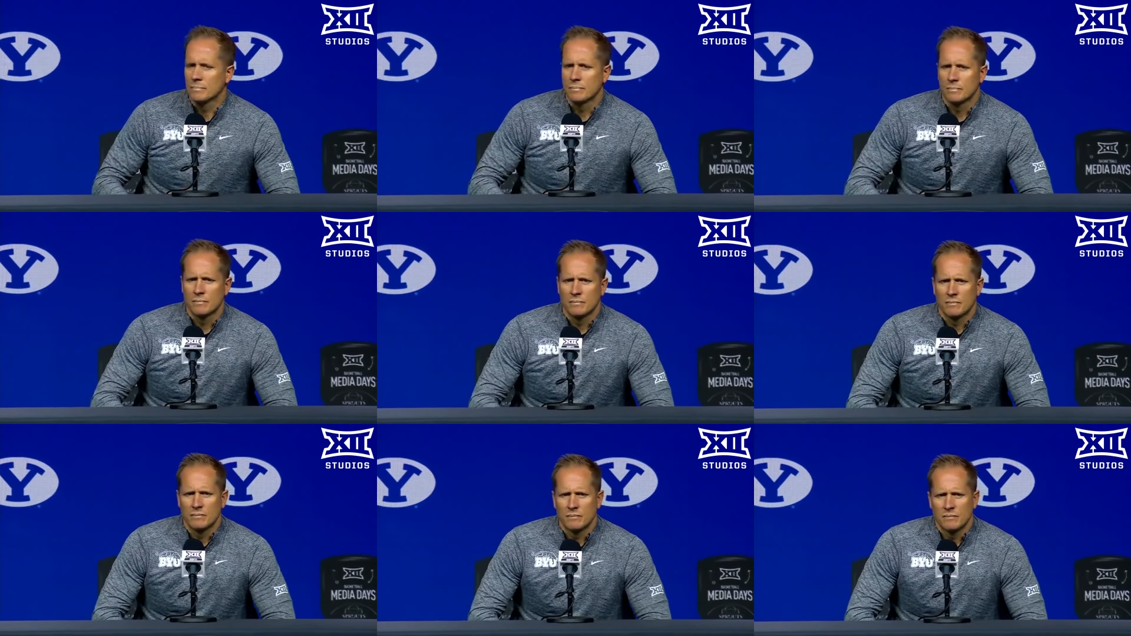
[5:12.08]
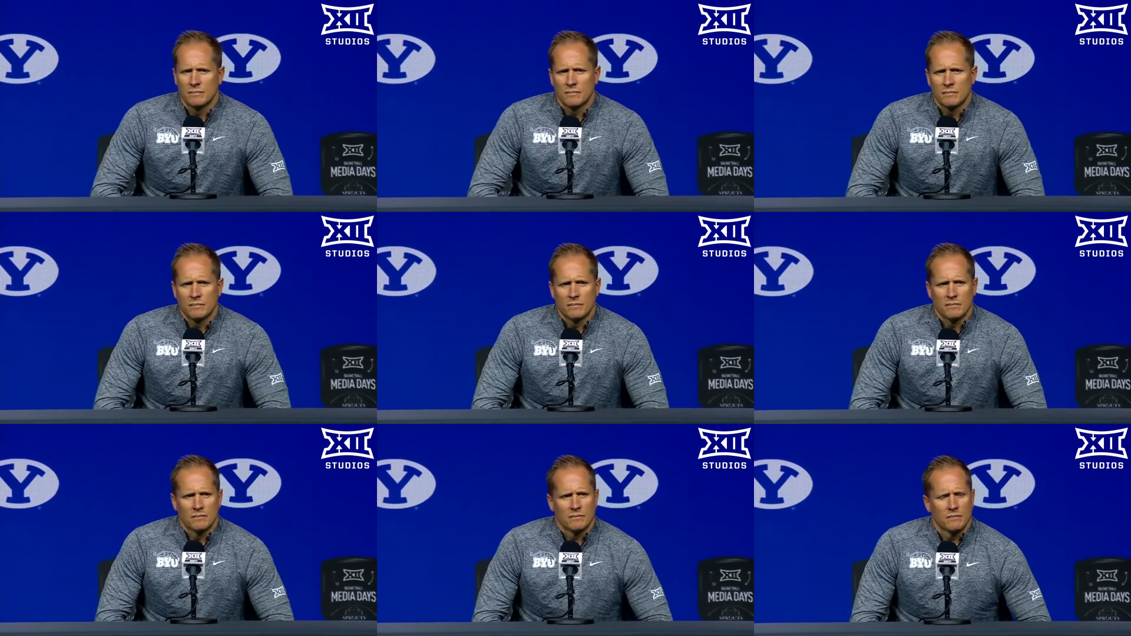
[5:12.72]

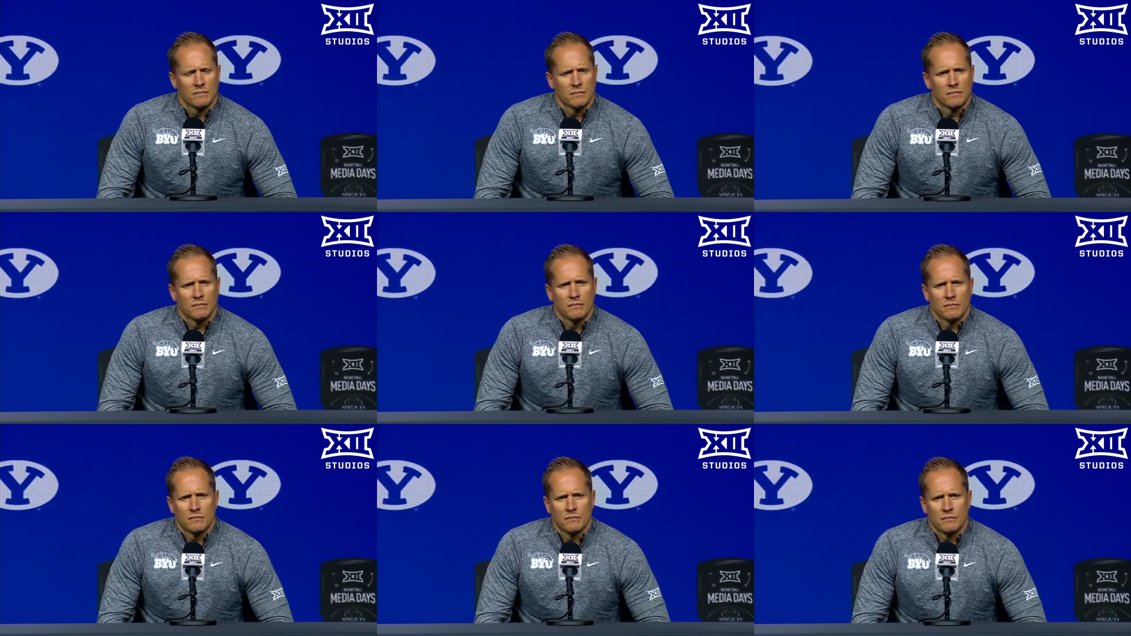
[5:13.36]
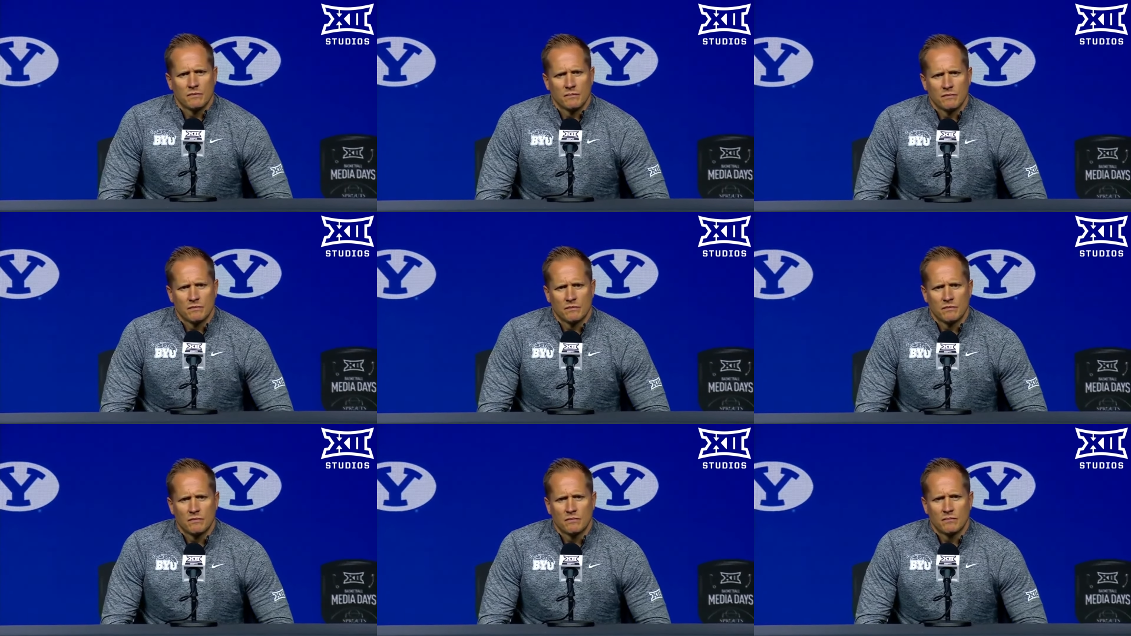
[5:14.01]

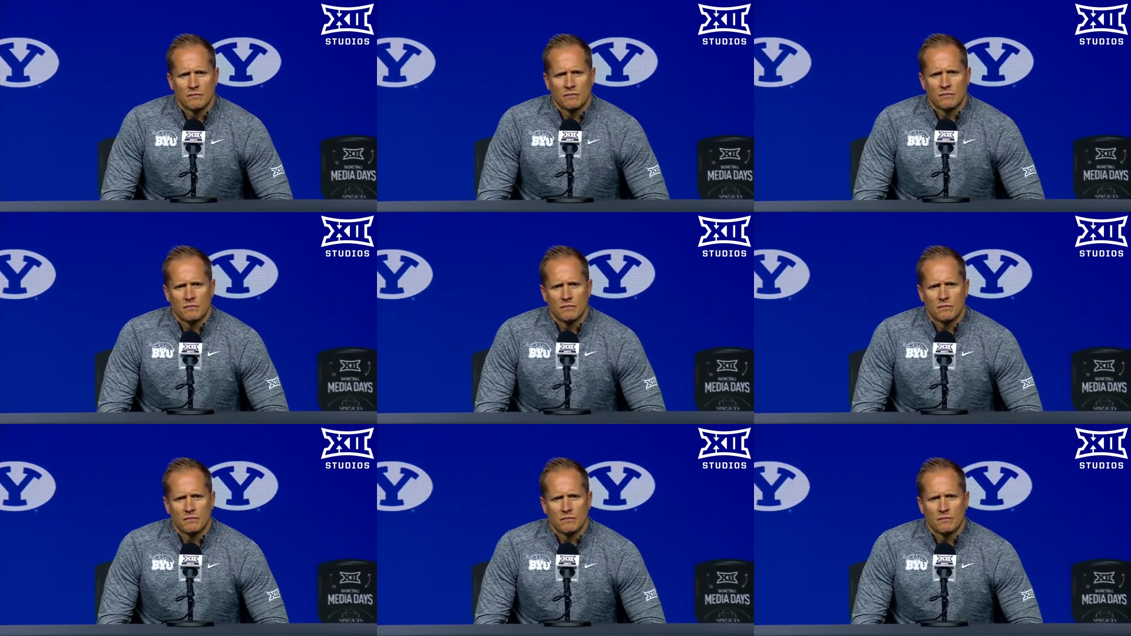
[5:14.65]
Nothing is said.